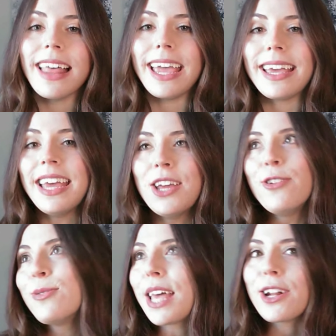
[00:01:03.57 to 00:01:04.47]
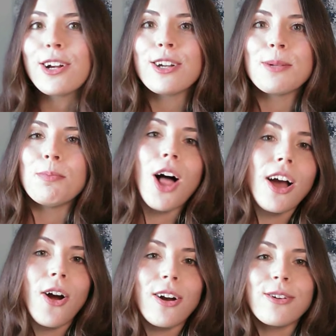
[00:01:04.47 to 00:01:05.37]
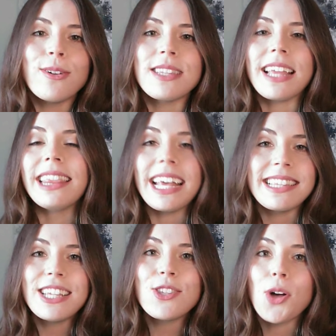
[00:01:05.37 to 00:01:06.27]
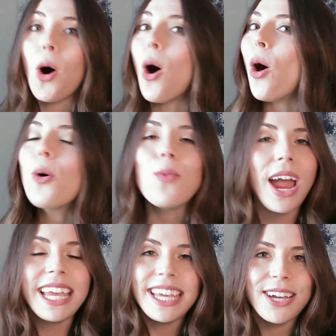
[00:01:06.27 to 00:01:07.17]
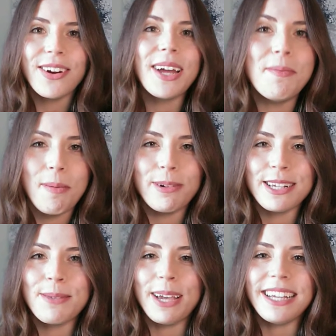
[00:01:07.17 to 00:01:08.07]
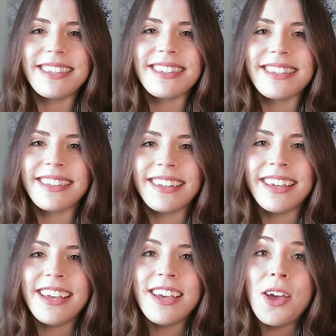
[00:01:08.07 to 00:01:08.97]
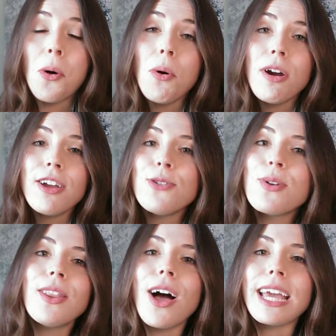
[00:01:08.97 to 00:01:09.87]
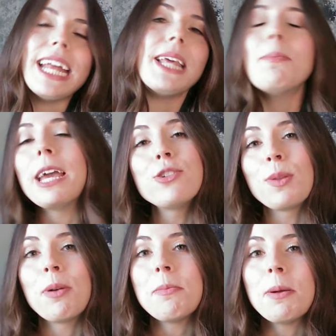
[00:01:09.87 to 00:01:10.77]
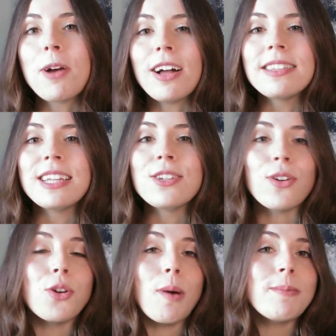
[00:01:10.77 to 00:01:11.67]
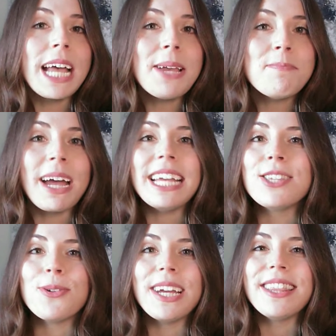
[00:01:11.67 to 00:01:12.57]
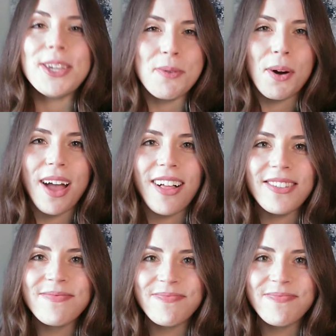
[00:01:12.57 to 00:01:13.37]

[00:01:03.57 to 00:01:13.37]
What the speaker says: like newsletters, blog articles, and lessons all right here MemberSpace. Or you can lock any page with premium content on your website by entering the URL.